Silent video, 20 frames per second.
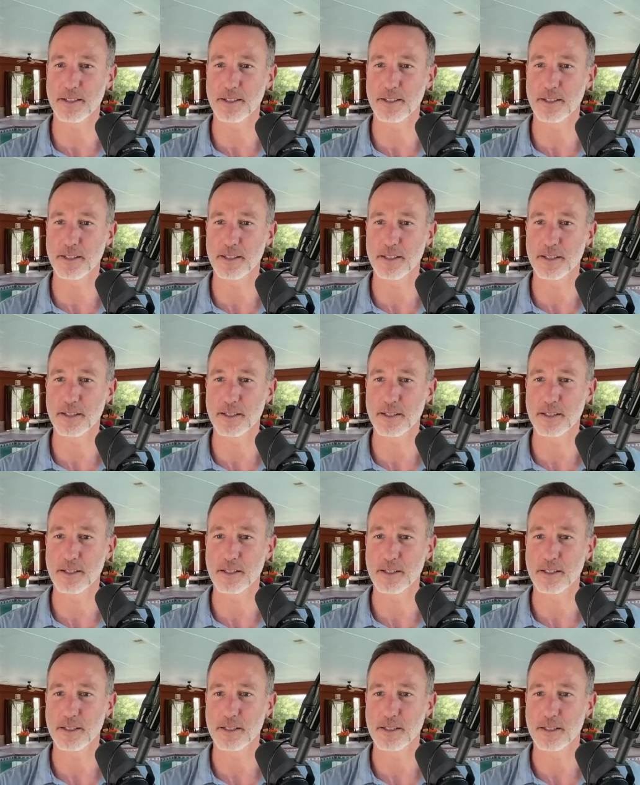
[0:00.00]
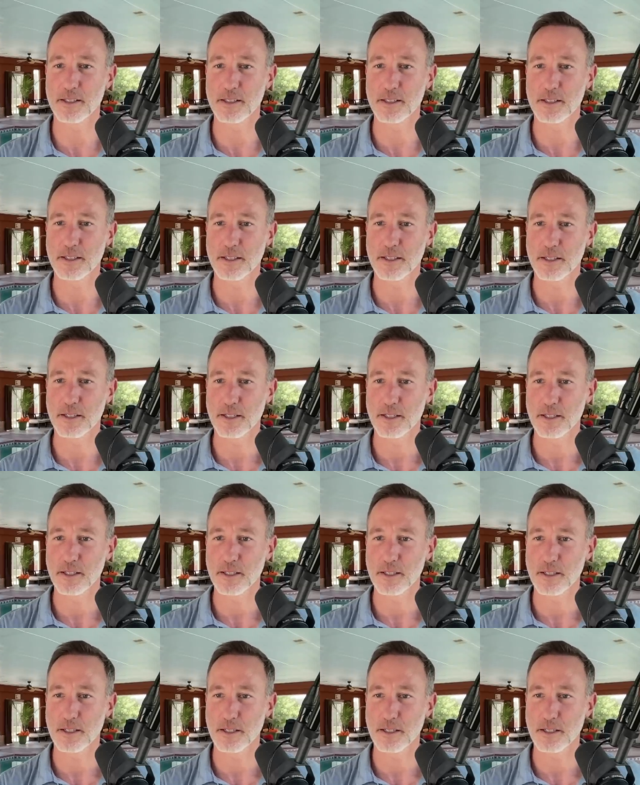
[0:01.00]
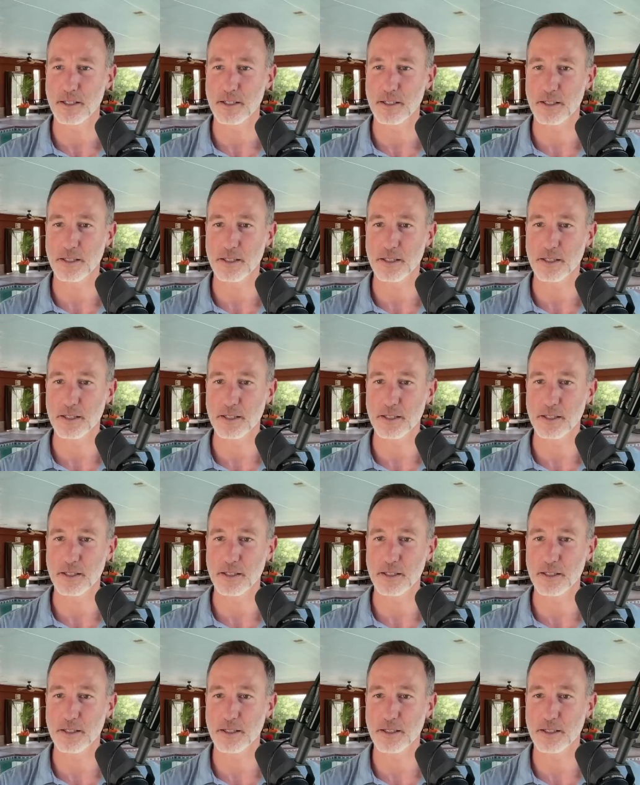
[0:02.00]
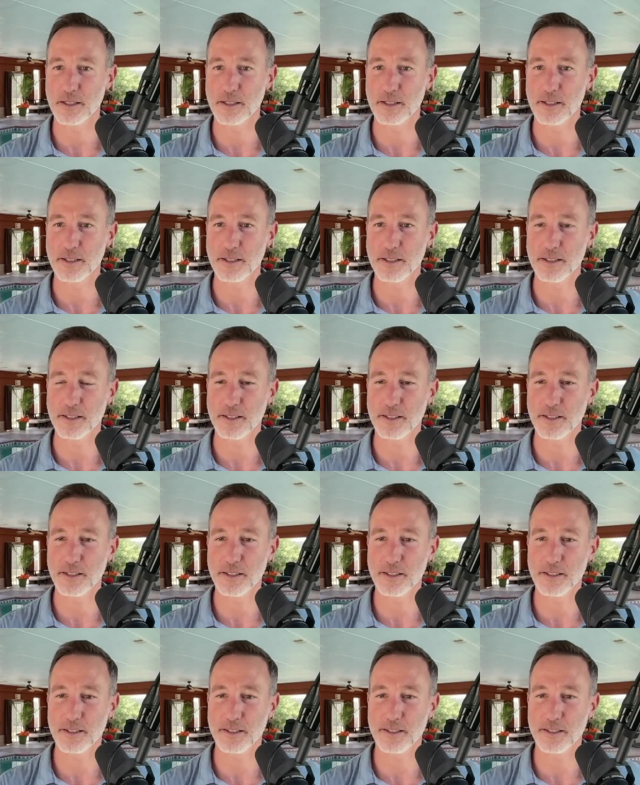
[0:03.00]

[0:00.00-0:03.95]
No one is speaking in this clip.